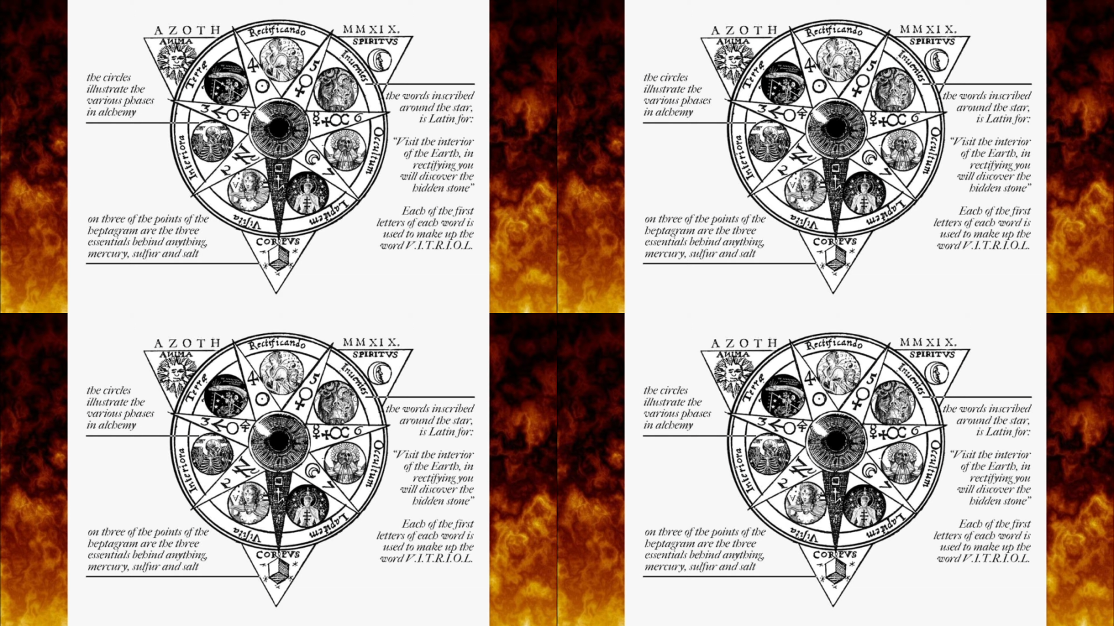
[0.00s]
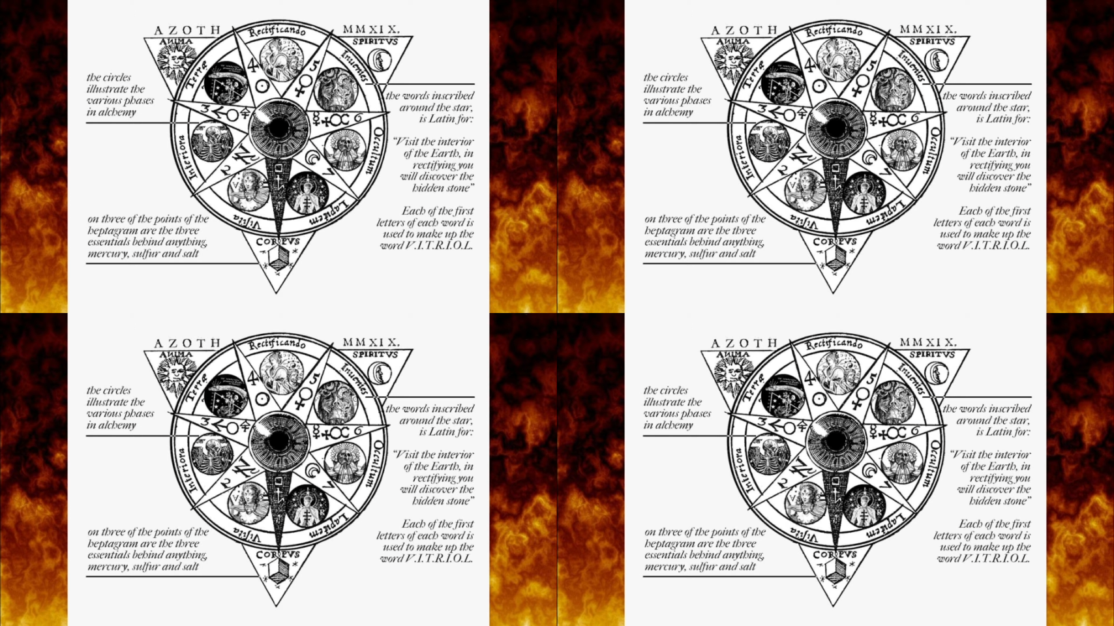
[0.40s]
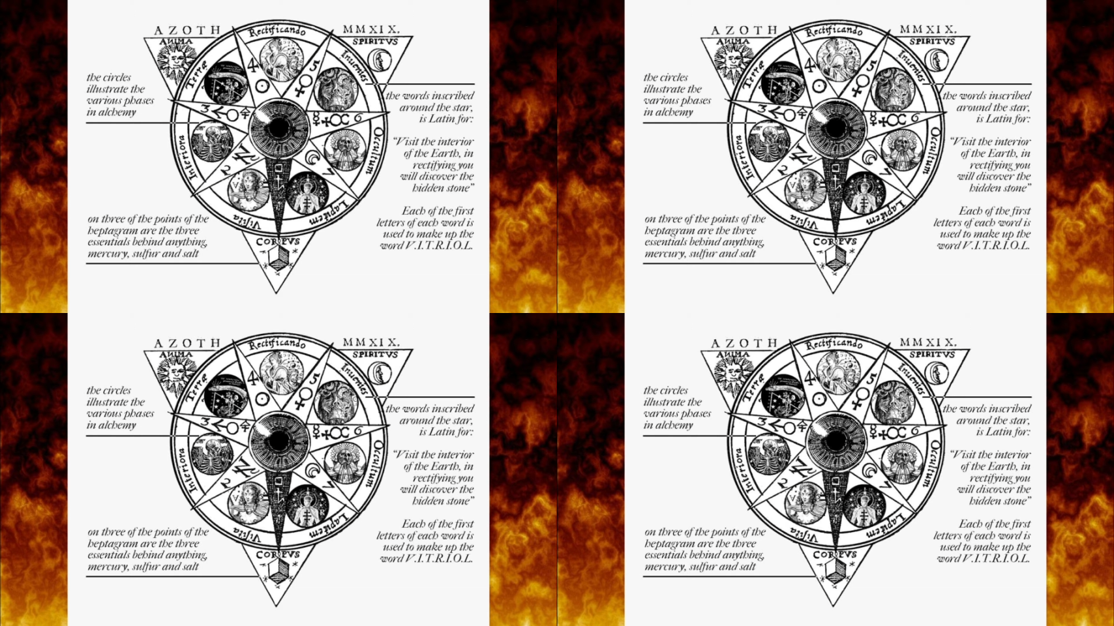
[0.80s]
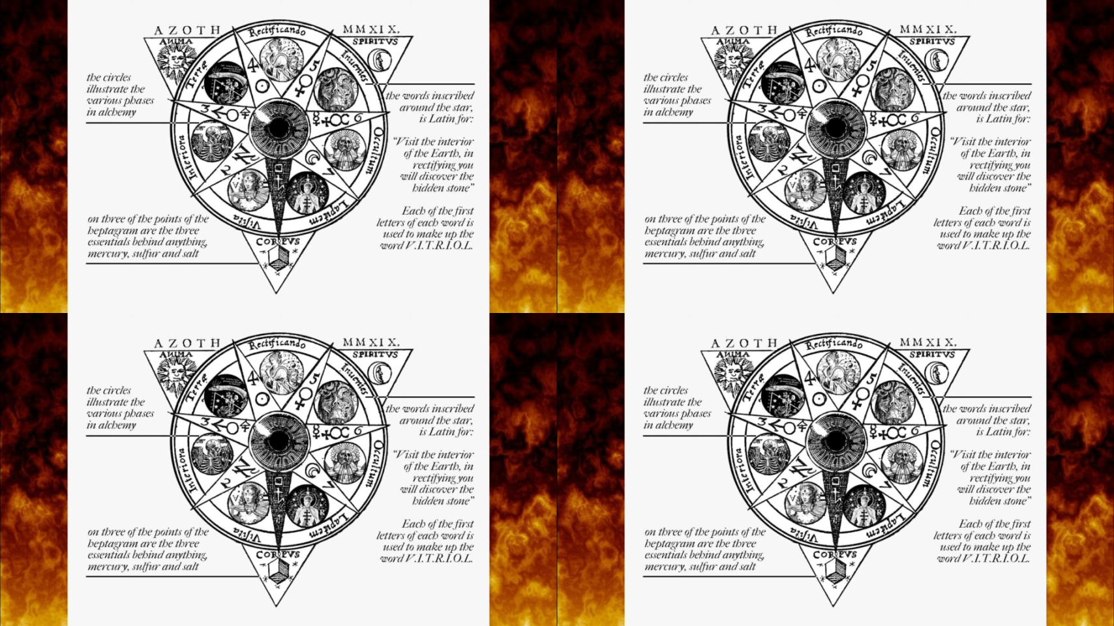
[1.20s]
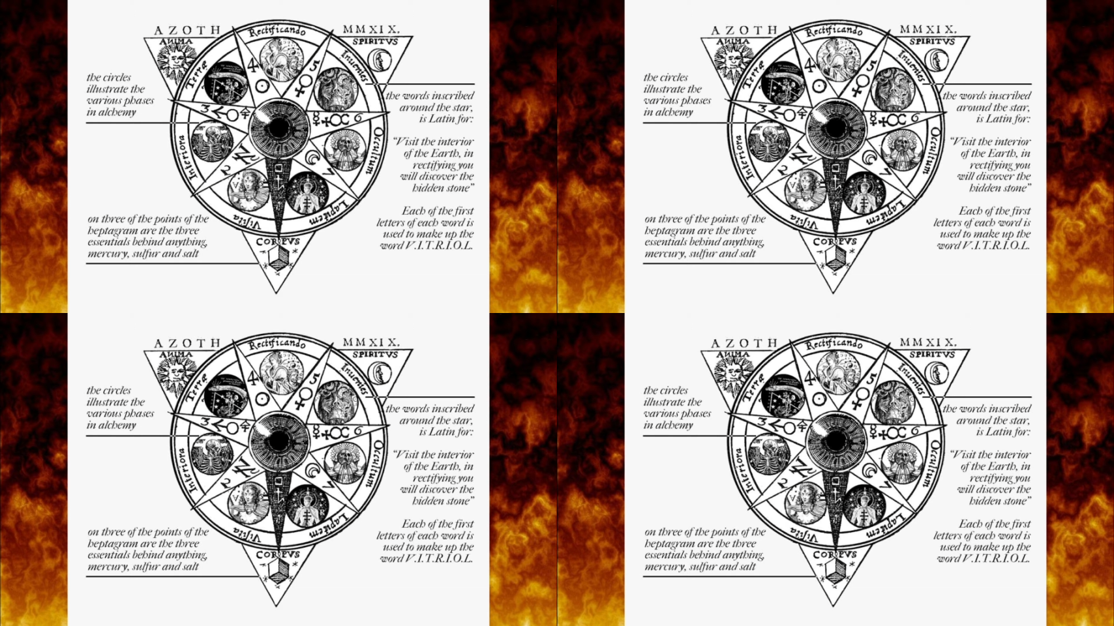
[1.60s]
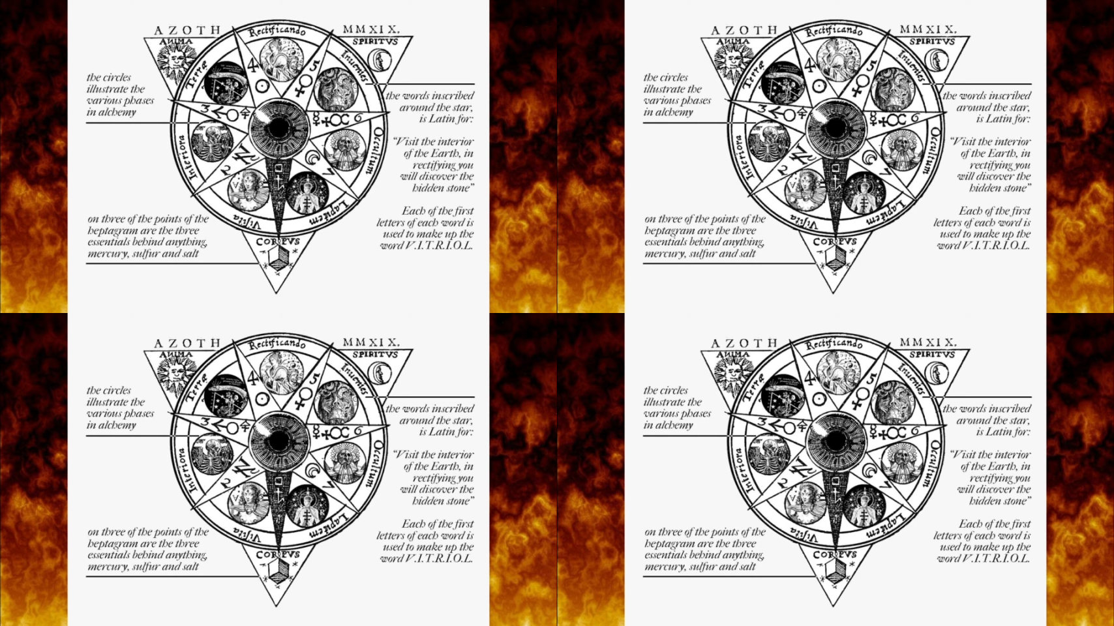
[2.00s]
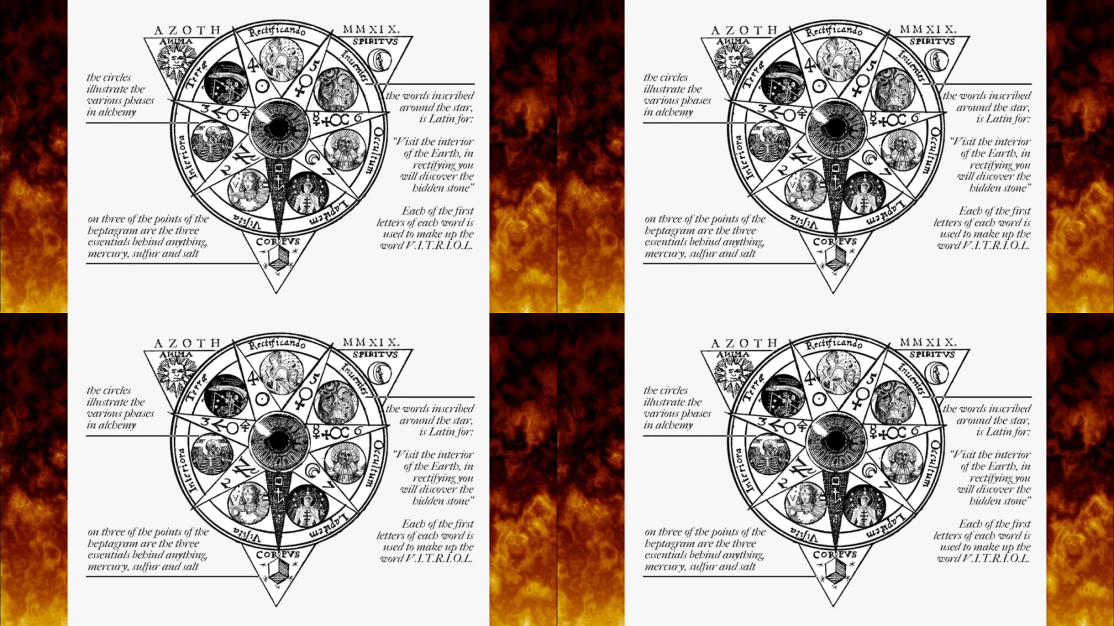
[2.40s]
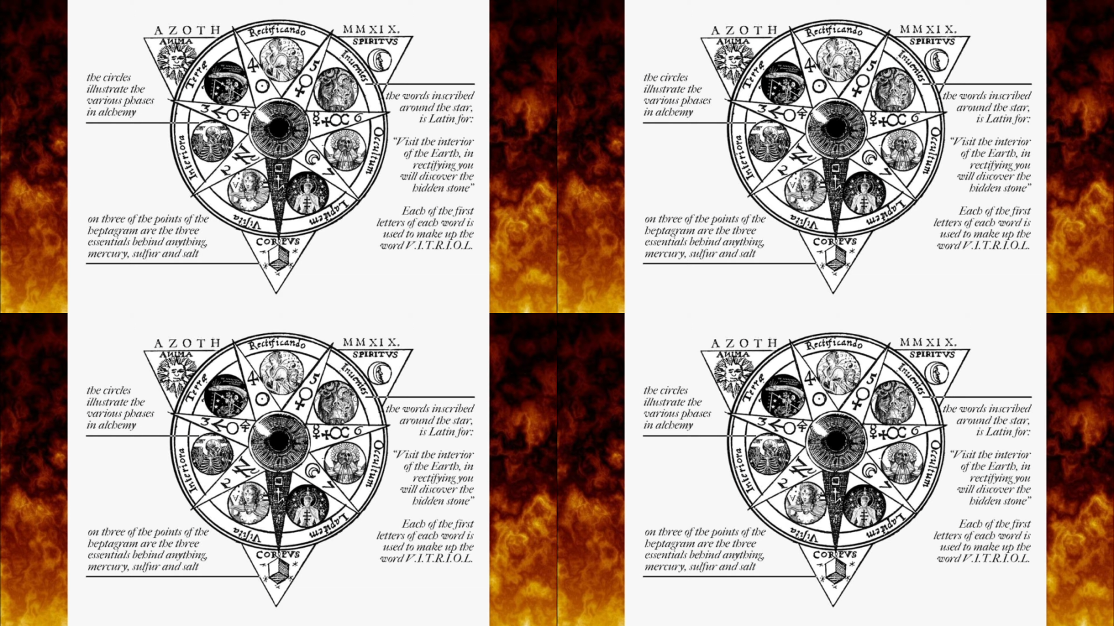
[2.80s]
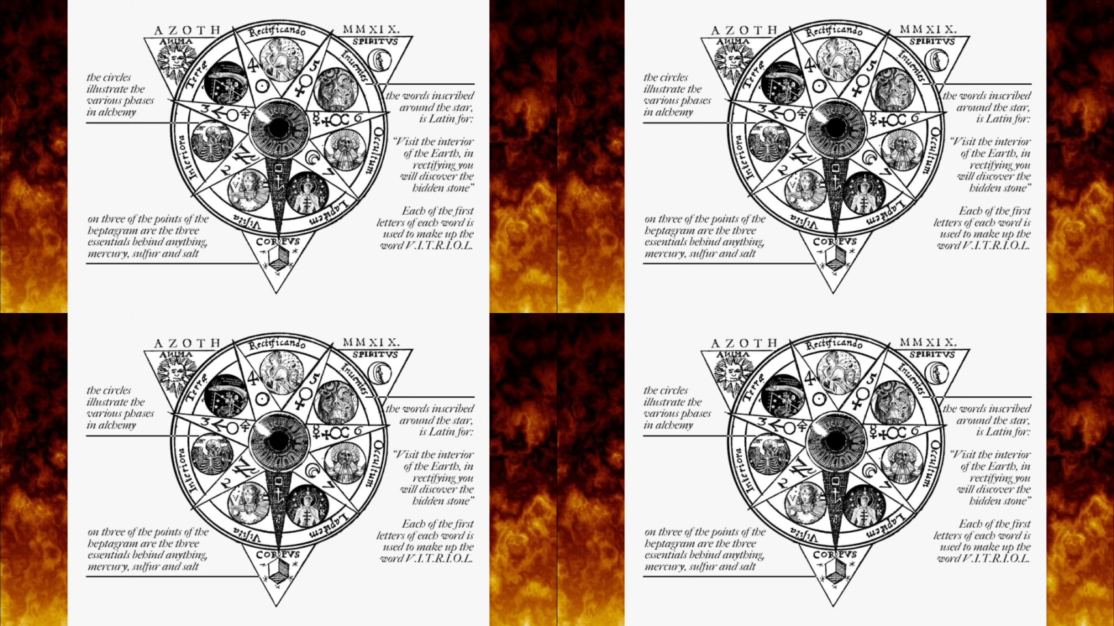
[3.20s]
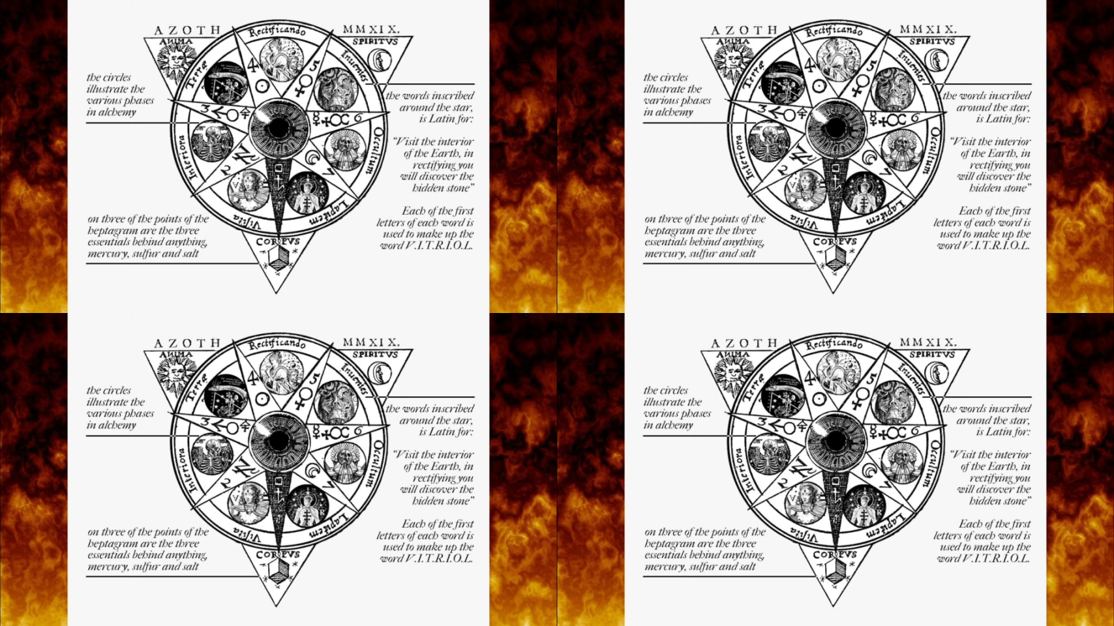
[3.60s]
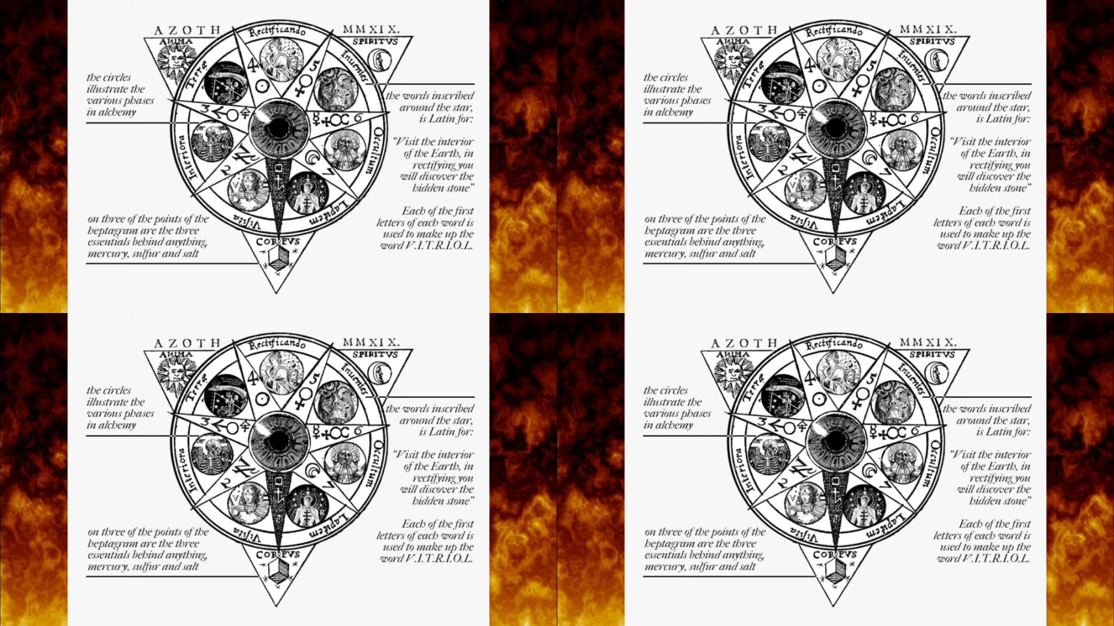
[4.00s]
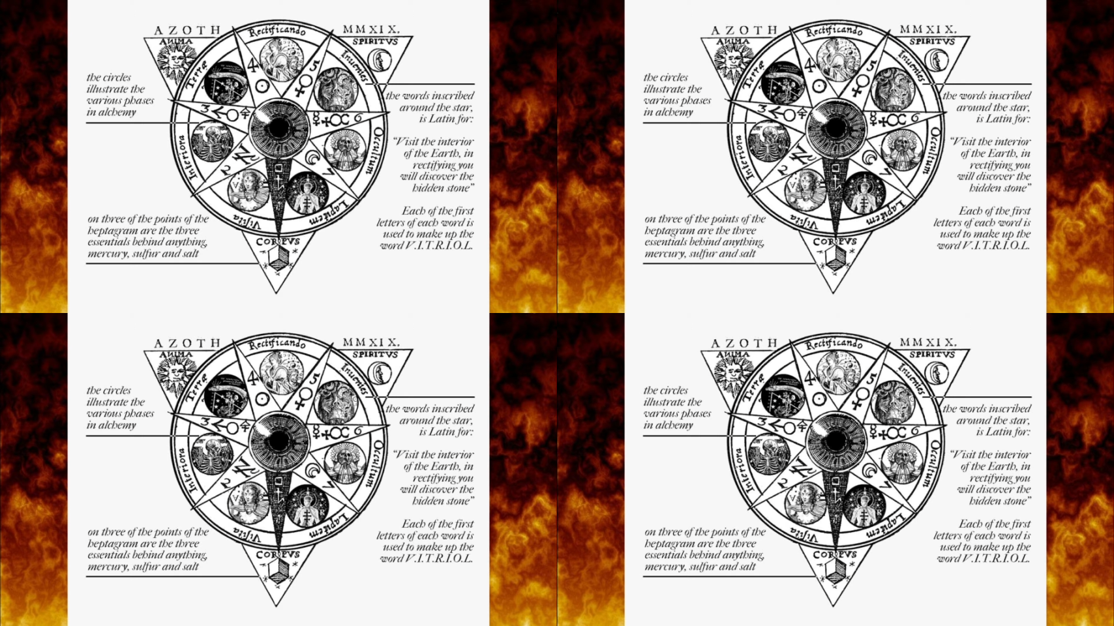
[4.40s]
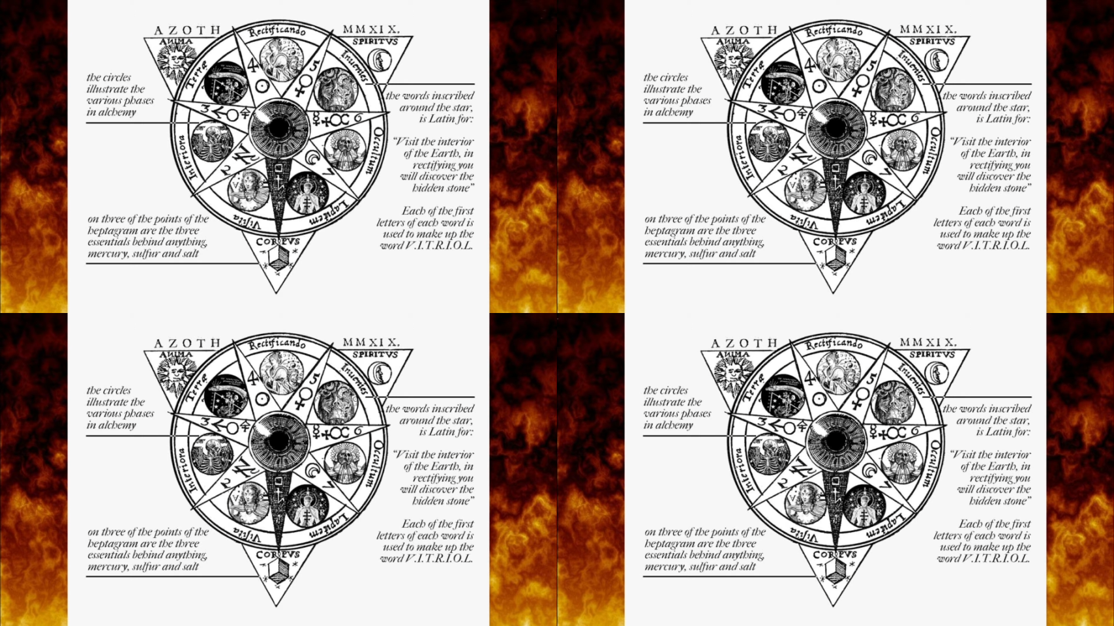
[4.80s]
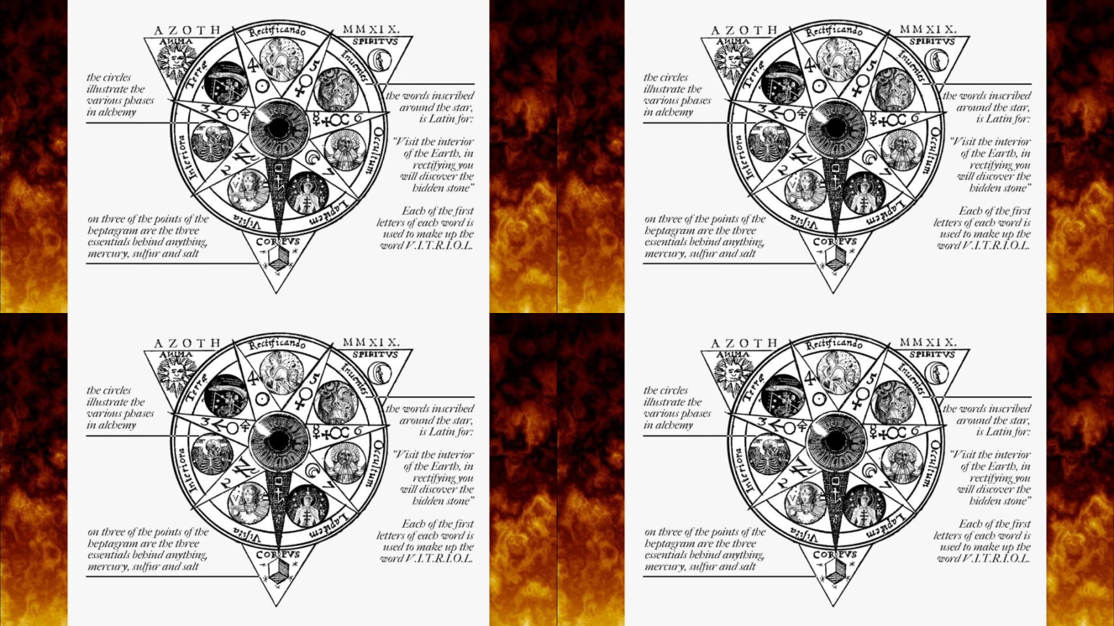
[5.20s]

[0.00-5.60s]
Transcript: Nobody's mouth can be seen.